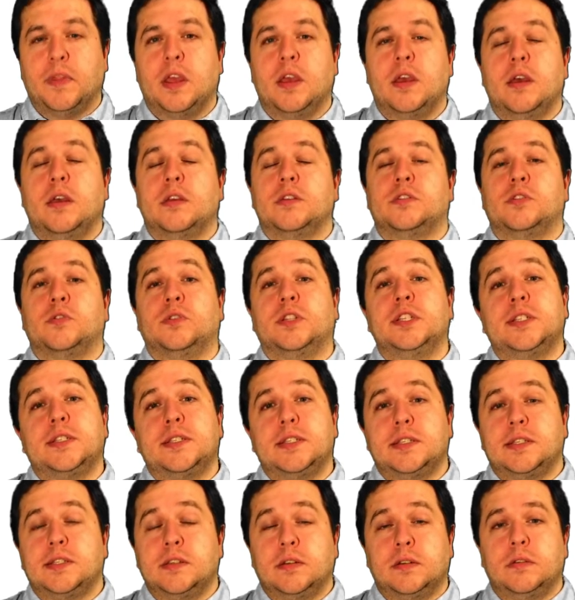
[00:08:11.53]
So this
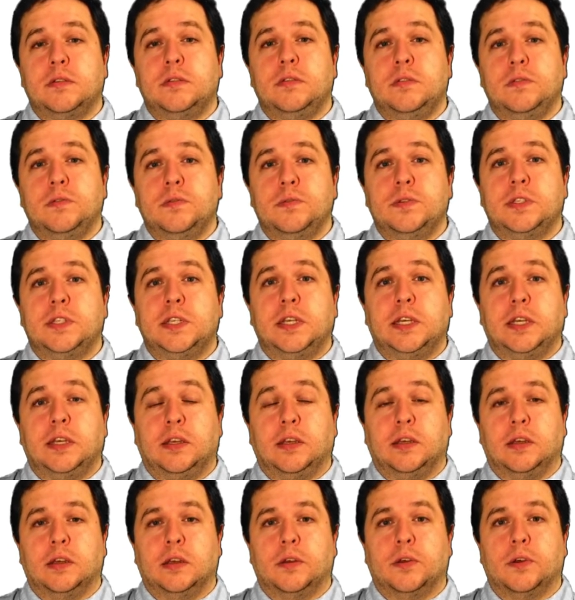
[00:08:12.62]
is done using
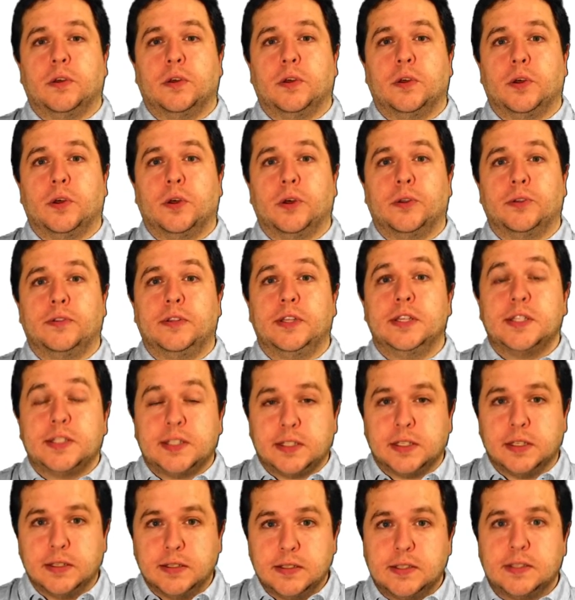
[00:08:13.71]
a
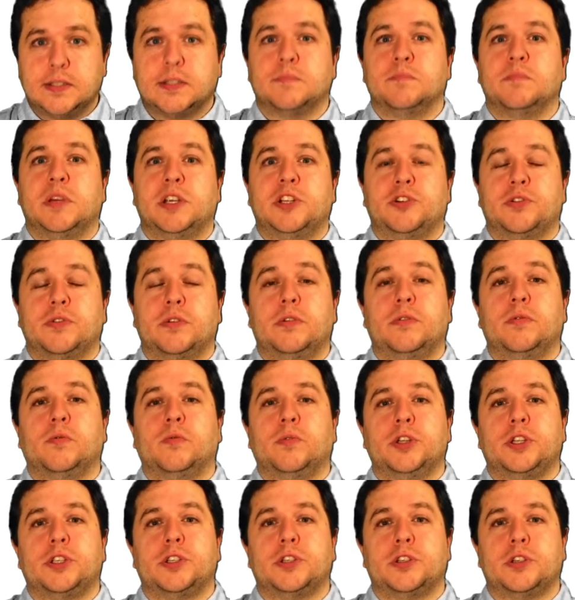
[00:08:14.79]
distance measure,
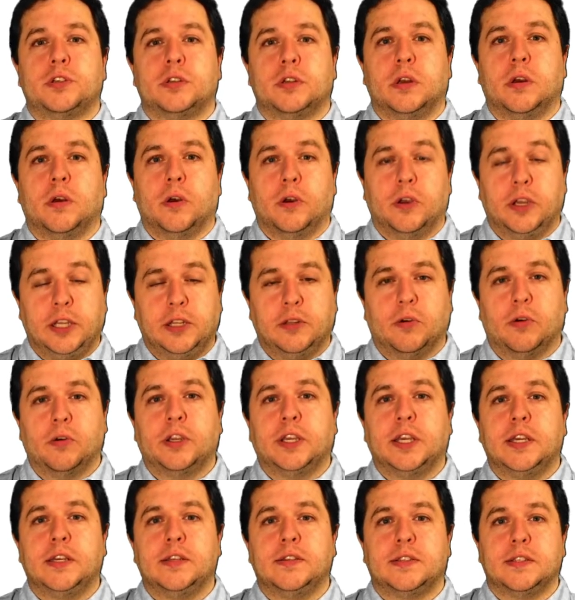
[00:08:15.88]
which in our
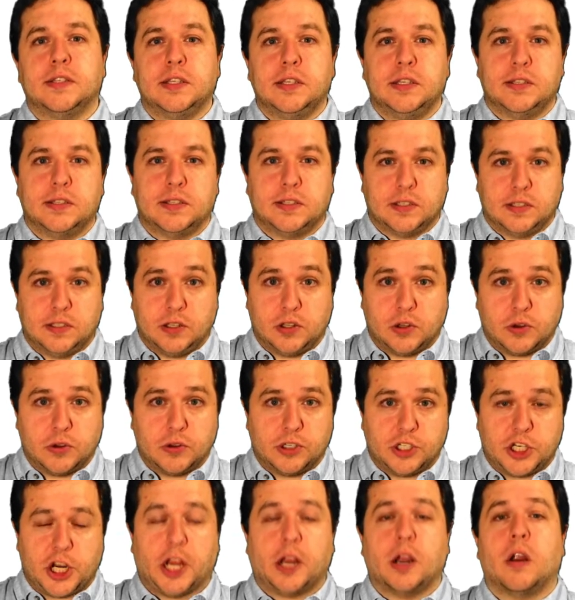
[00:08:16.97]
case is the
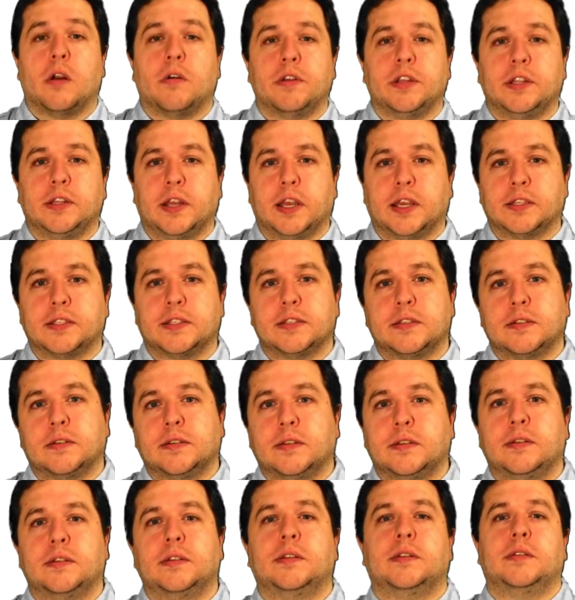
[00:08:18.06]
Jacquard index.
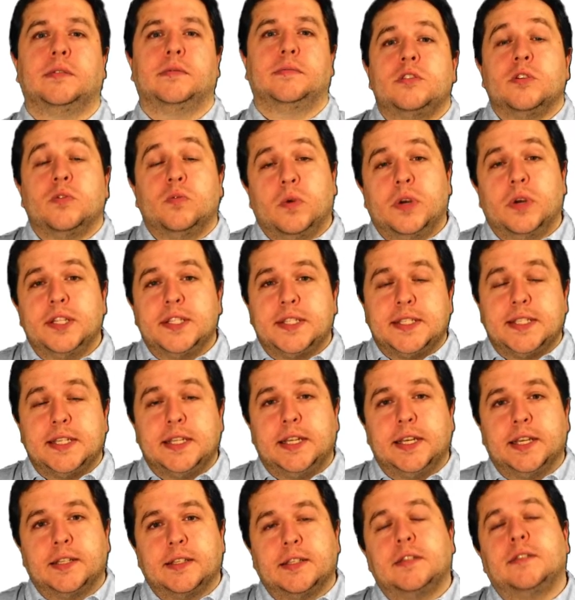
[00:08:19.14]
Once
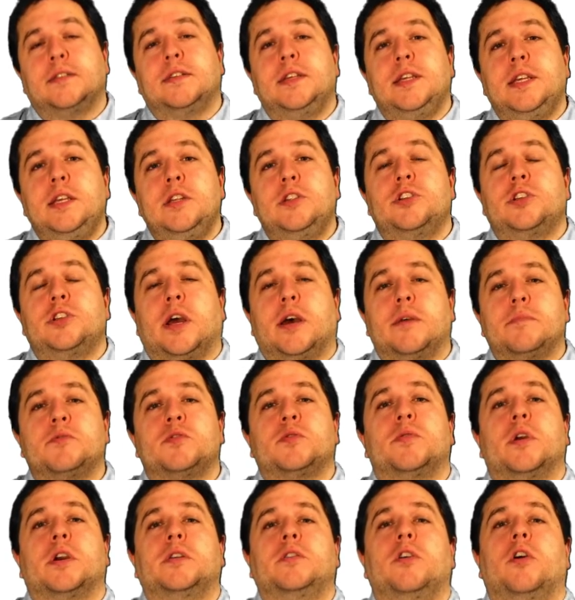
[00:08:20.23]
selected, each
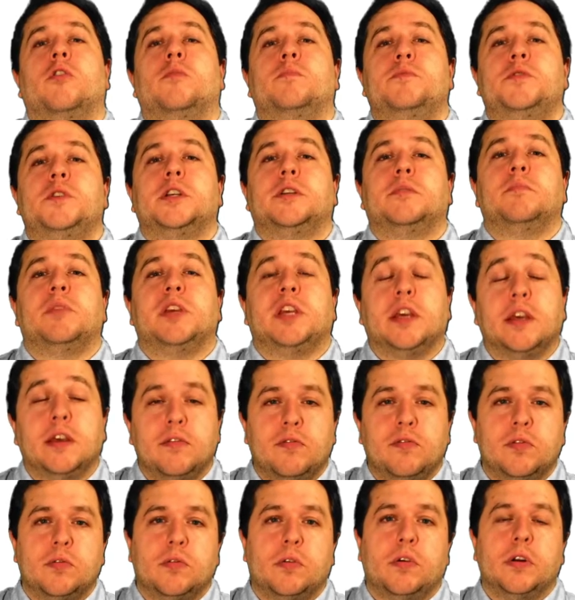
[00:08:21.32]
abstract object
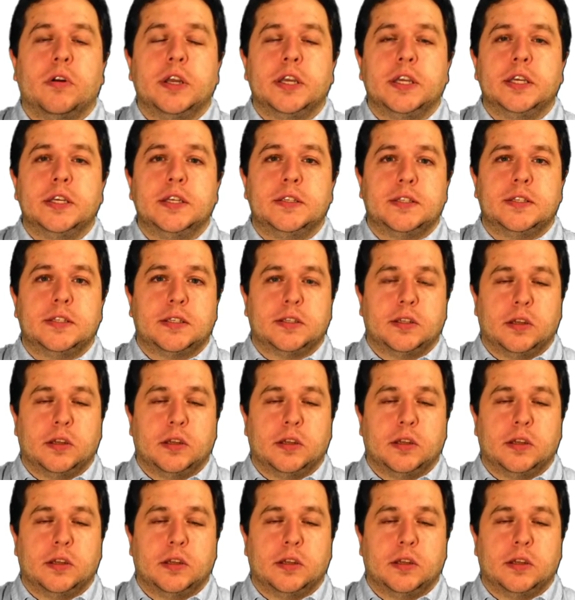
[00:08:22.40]
behavior is